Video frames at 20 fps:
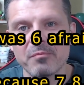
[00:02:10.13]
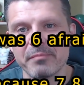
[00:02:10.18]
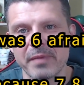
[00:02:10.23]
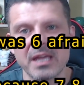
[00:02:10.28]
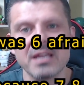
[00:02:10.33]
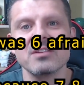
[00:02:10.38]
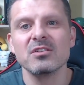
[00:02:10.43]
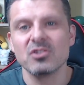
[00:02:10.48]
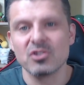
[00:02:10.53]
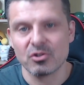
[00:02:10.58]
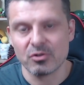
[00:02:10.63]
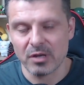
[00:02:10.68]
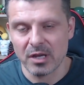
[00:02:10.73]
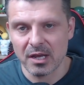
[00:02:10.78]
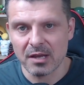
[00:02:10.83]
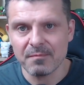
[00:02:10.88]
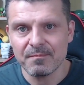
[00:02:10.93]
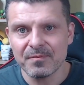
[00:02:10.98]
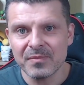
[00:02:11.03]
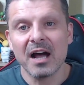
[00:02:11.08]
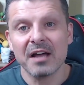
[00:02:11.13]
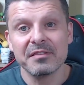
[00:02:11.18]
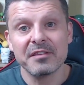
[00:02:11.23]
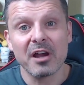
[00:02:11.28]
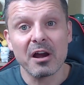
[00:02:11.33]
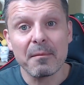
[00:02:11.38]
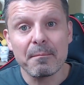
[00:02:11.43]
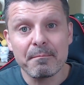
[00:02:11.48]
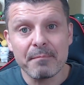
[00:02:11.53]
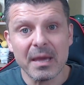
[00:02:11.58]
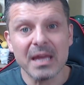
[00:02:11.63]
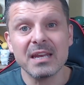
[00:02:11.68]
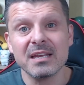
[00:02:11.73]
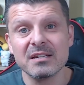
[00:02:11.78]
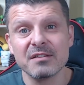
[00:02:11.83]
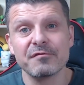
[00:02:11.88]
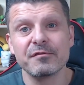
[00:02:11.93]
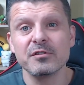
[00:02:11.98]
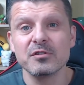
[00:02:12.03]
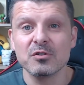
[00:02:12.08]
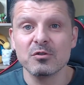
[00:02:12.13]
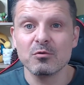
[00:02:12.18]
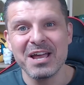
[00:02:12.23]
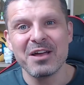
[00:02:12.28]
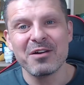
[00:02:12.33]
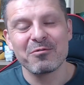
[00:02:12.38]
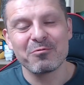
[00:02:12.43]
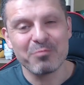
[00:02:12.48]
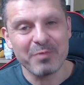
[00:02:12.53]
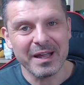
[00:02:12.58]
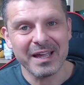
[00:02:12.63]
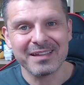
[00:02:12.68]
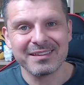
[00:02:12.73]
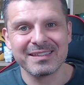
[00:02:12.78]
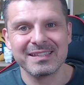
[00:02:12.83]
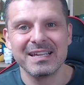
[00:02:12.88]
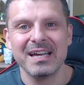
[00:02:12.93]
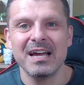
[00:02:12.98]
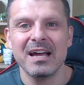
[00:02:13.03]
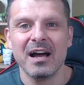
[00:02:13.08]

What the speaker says: mainstream, there are many different tools with